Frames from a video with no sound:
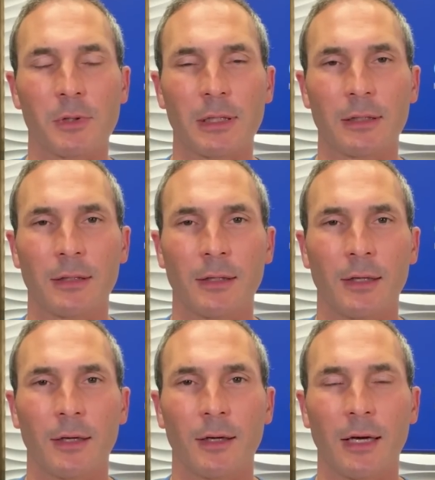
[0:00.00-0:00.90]
And
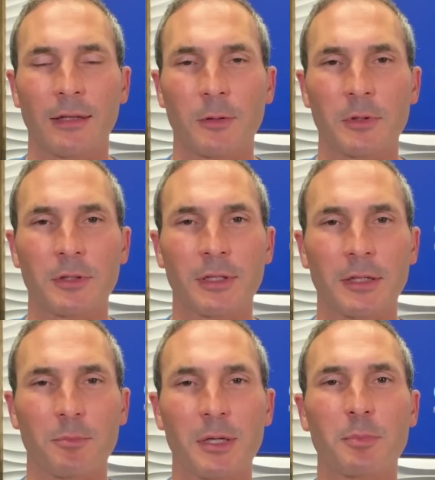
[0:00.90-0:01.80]
uh, I think we just got
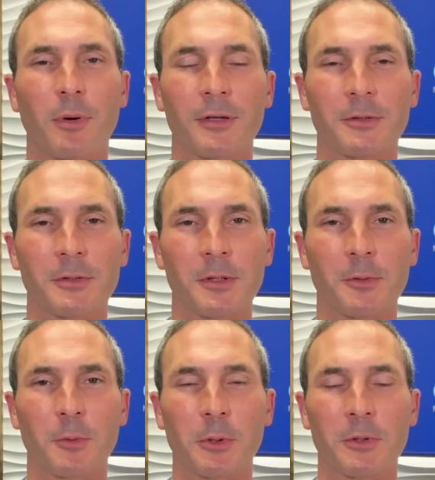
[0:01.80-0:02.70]
the best partners in the
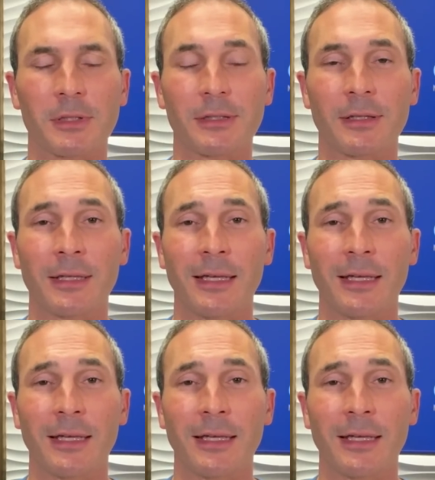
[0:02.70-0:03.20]
world and,